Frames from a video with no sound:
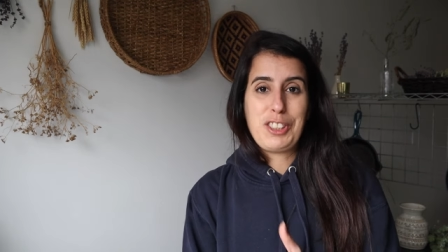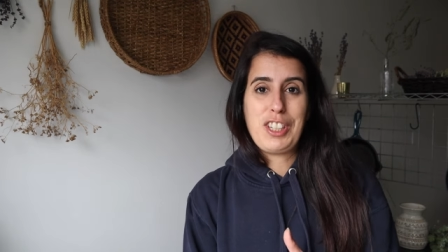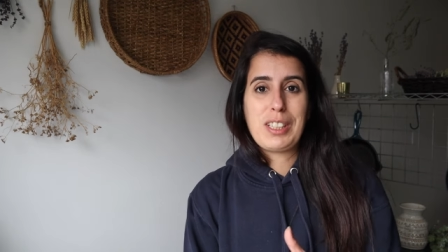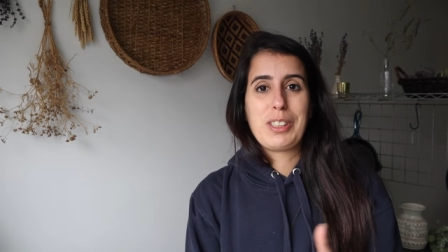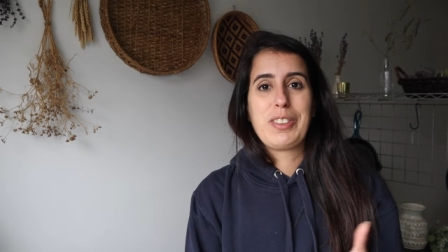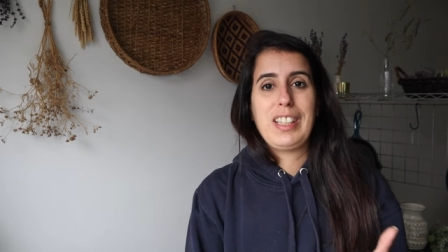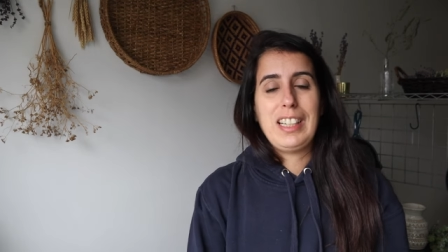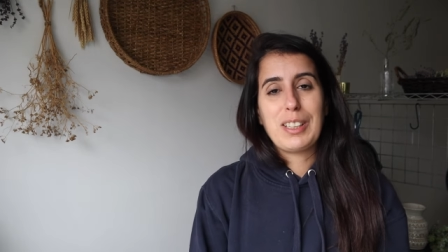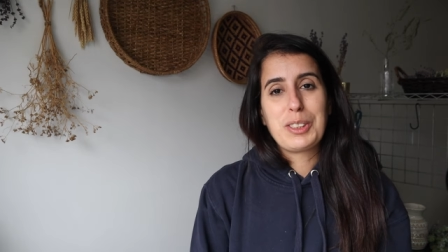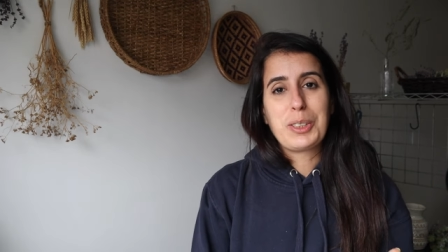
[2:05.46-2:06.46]
channel and
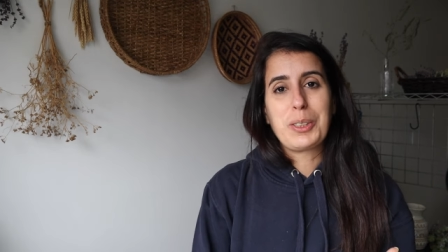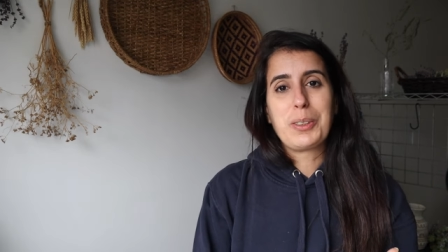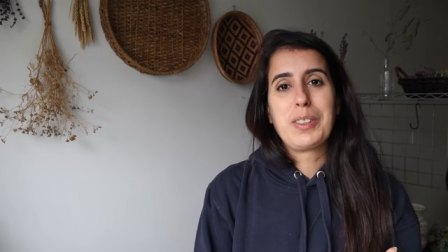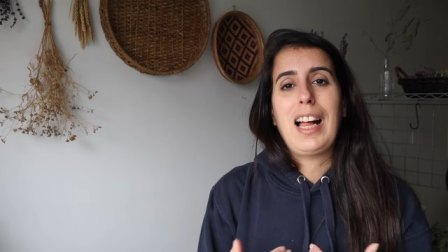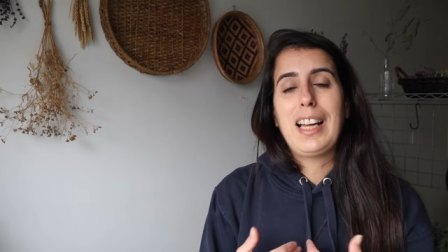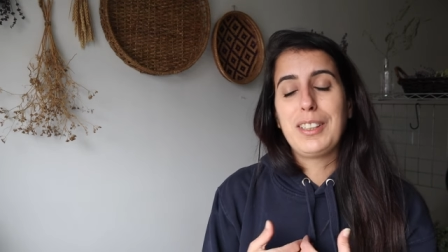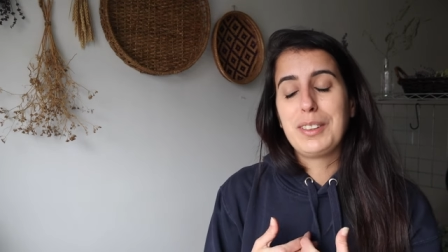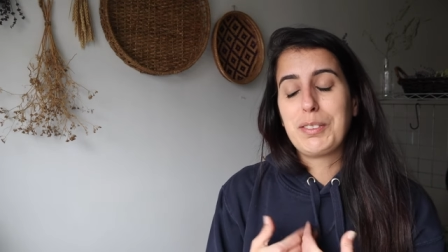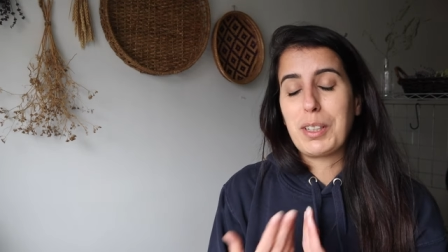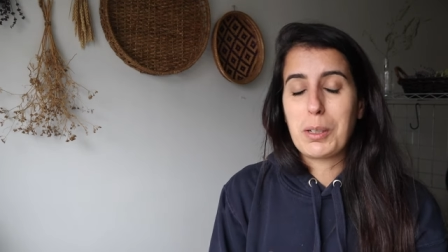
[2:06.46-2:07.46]
also I
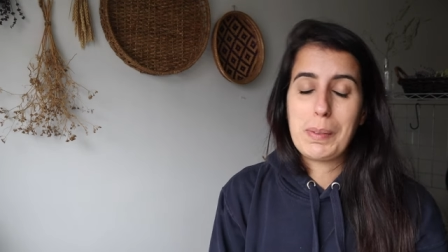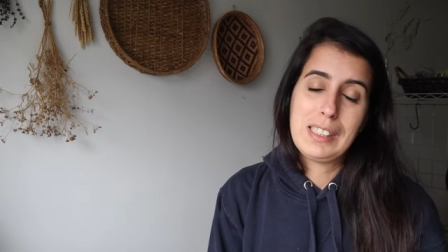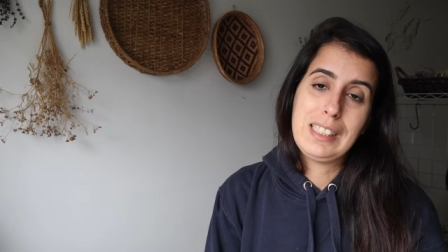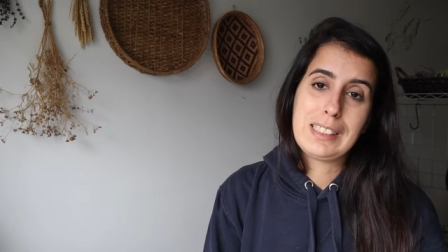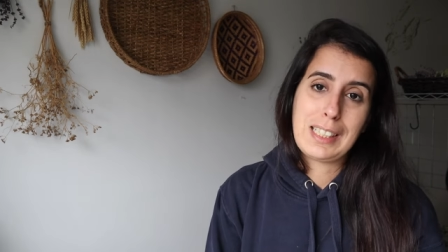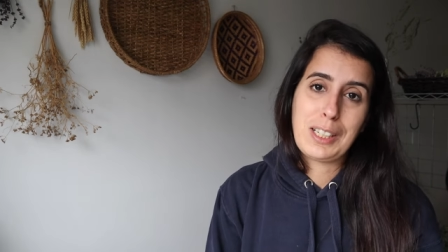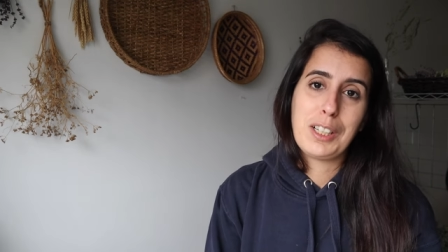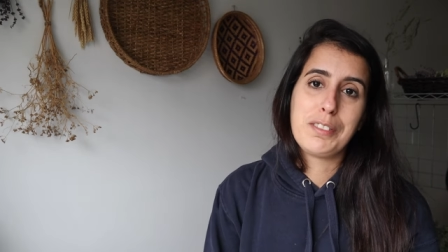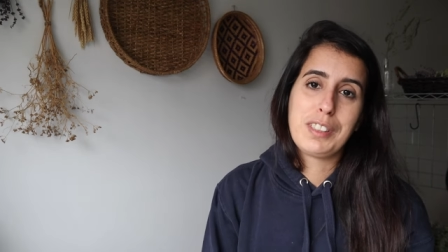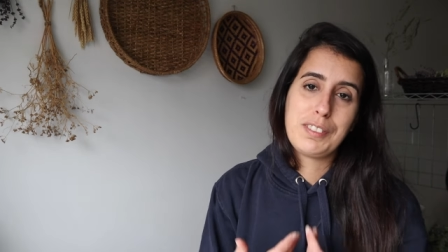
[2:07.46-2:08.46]
only recommend things that I
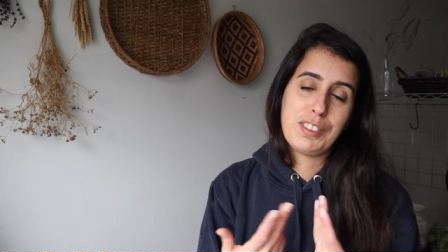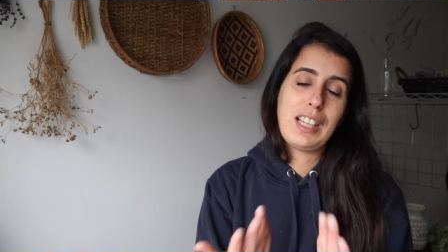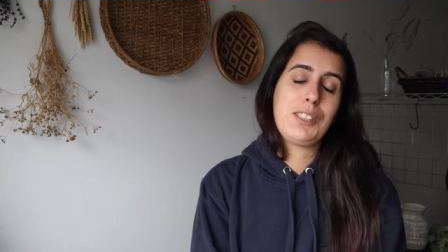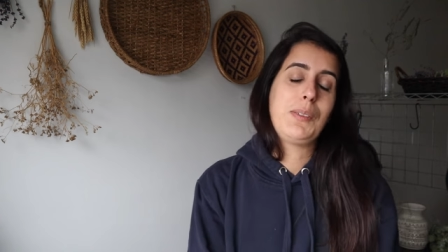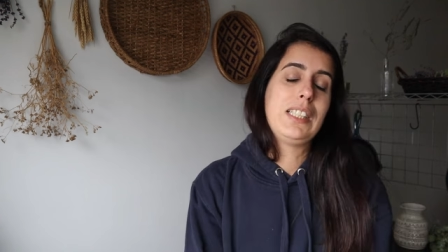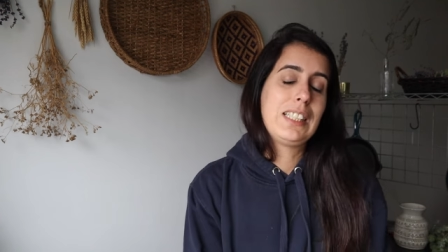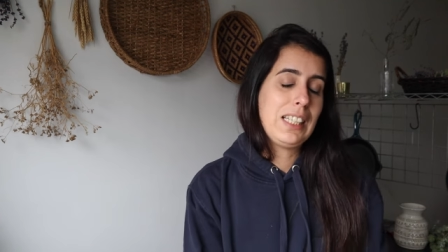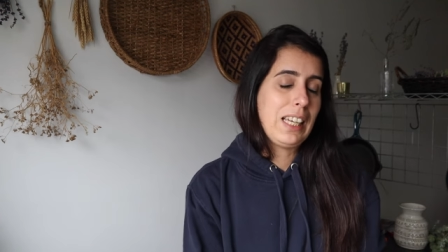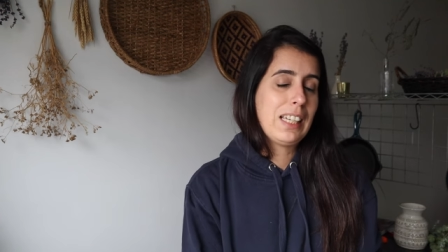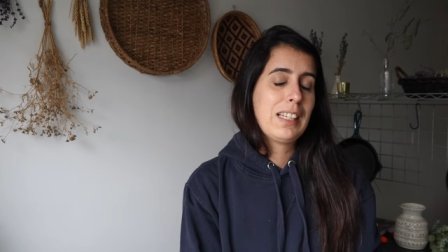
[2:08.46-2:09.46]
love if you guys been
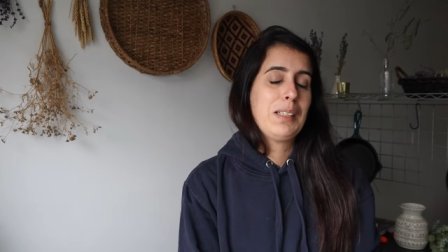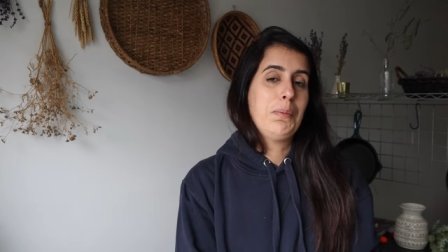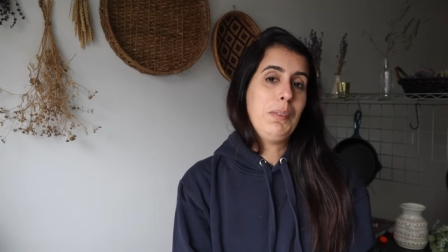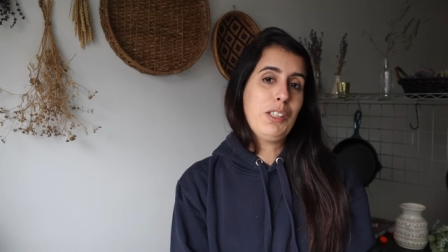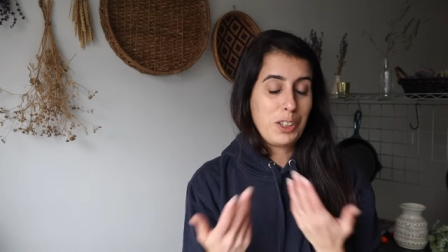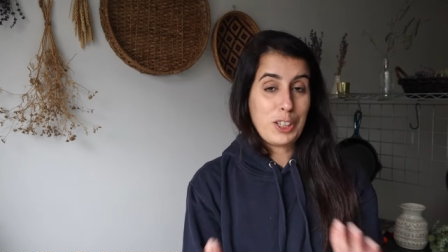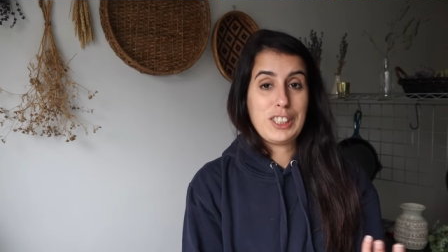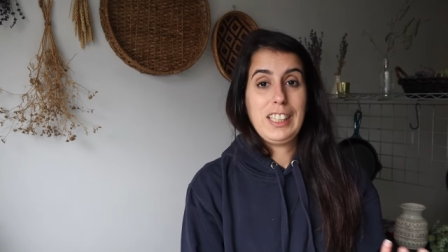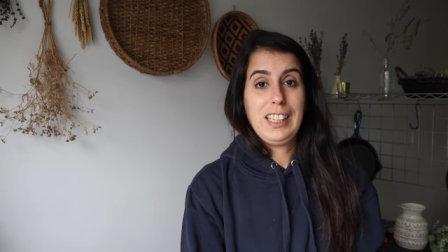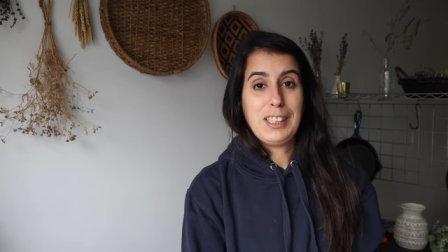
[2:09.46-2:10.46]
seeing me
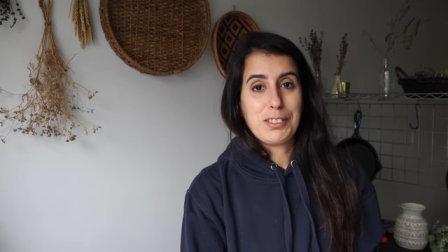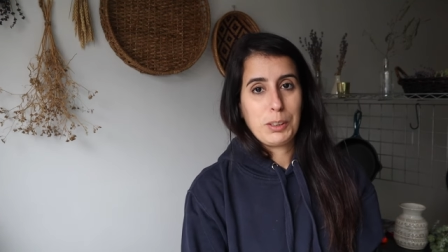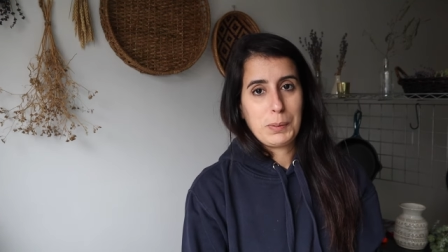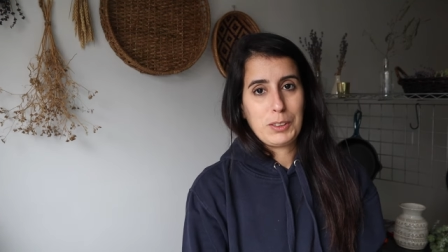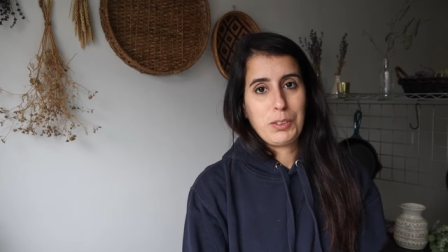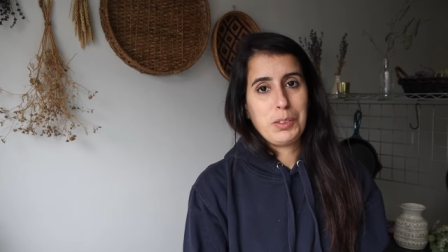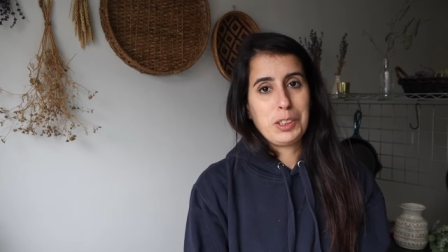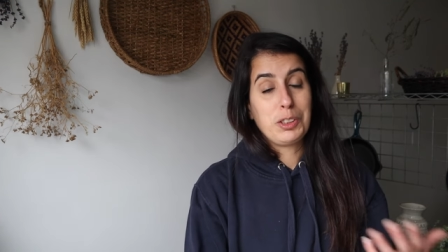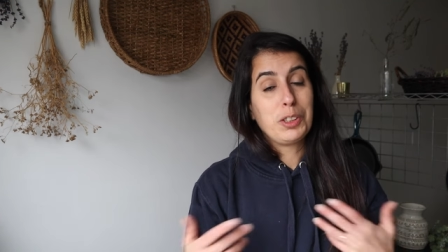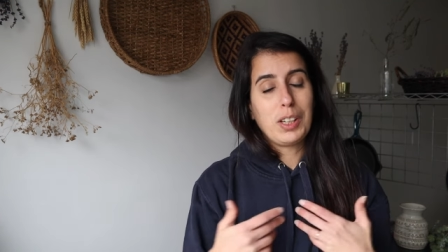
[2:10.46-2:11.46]
gardening here for the past few
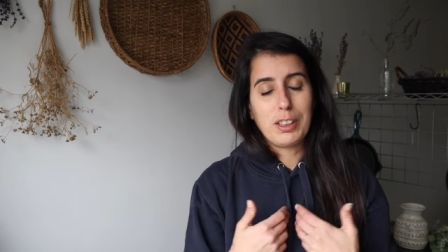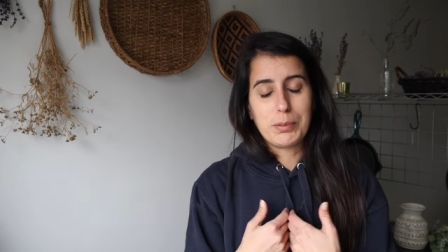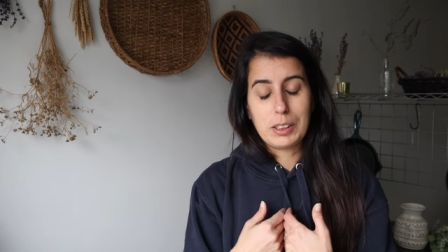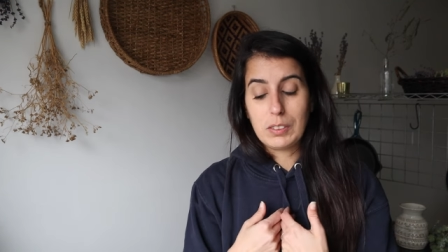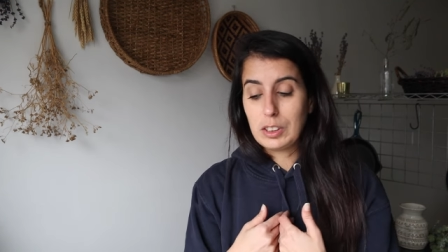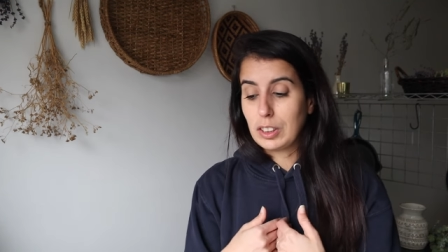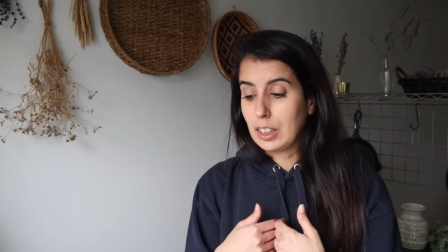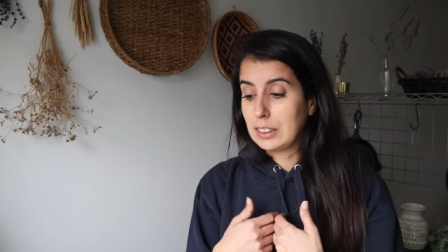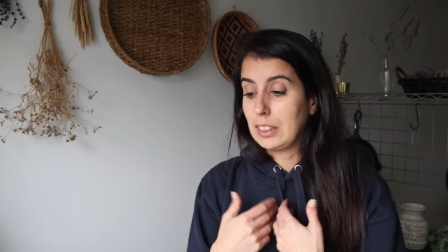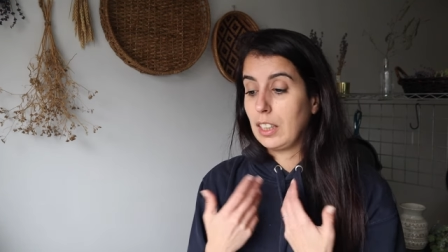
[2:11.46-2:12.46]
years, you know I love my
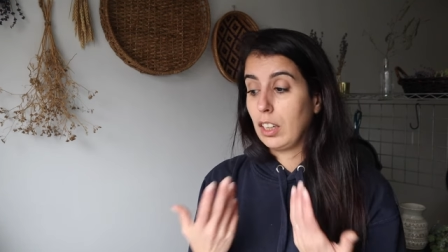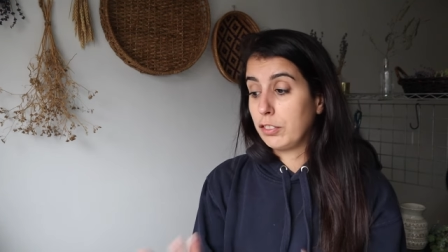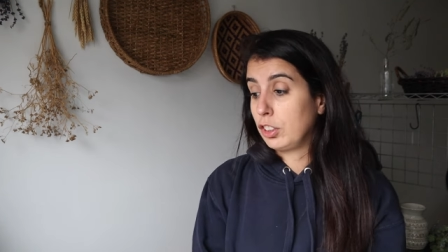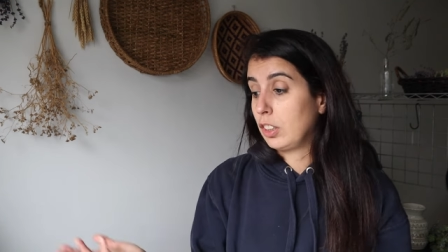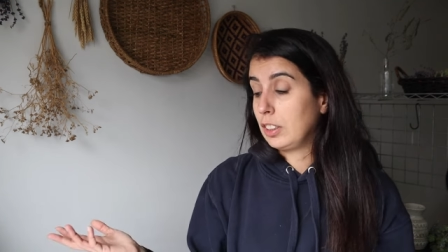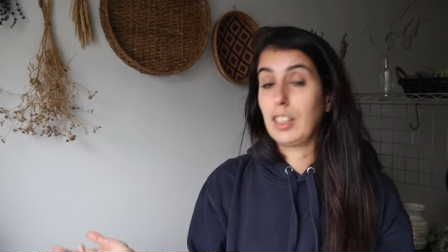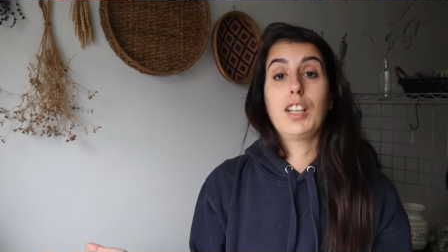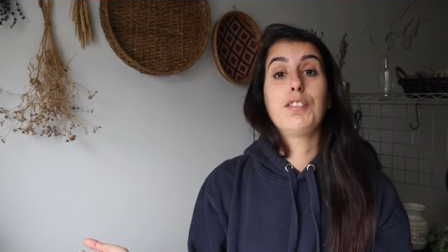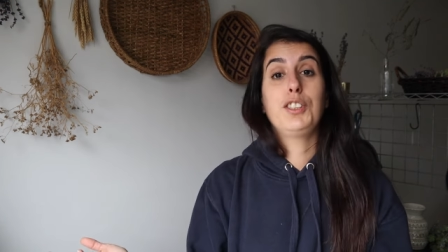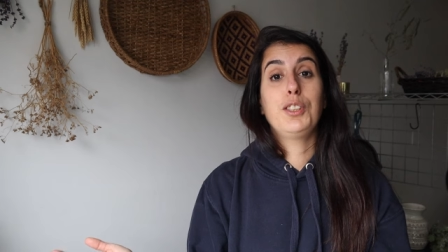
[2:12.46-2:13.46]
GreenStalks and I love sharing the
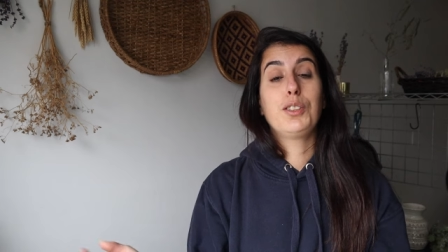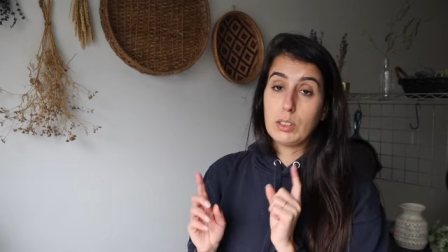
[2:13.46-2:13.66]
love too.